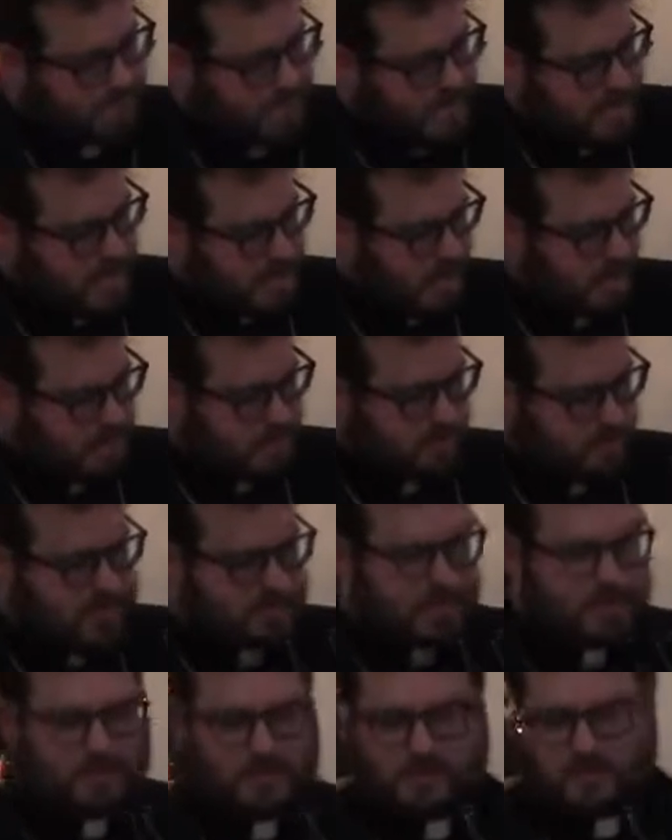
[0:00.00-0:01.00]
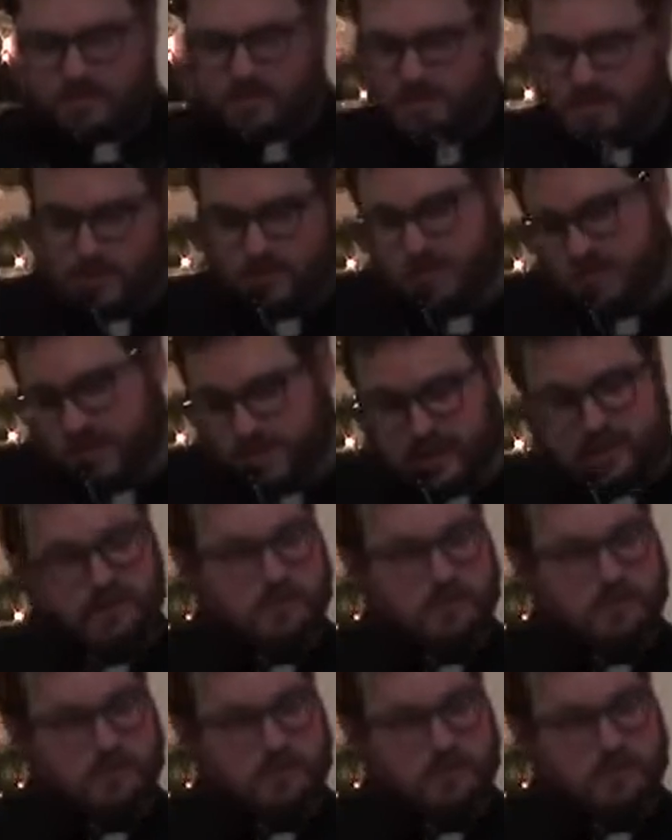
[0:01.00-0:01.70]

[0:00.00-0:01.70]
And here you might be thinking, okay,